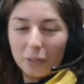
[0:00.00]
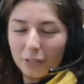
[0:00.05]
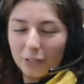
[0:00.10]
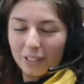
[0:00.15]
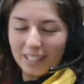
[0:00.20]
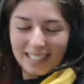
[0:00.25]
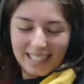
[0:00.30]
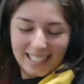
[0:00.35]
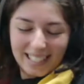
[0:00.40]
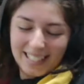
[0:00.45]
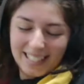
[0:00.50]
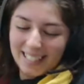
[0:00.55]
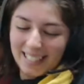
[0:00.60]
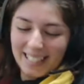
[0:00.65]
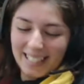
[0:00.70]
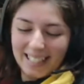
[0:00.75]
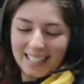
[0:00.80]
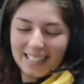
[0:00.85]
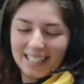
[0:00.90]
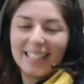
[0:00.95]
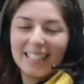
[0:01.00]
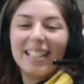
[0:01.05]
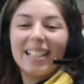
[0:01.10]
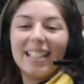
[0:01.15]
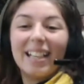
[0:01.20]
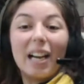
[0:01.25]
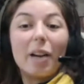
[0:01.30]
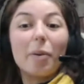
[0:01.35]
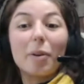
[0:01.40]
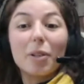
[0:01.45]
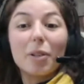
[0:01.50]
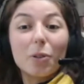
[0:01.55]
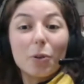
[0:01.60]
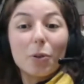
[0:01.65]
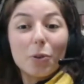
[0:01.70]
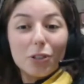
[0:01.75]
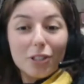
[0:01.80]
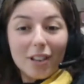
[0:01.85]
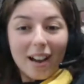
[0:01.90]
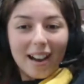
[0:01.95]
listening. I was so
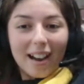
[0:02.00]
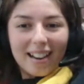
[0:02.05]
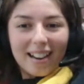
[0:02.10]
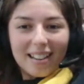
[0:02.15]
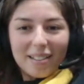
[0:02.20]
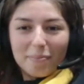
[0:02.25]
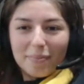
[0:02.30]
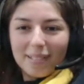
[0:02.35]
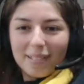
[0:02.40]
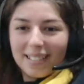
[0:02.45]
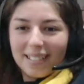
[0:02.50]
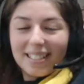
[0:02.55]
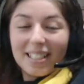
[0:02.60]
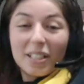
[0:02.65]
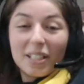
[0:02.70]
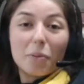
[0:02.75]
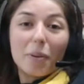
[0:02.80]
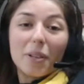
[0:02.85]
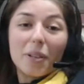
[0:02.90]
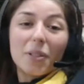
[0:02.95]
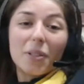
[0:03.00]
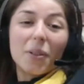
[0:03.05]
shy, but it was so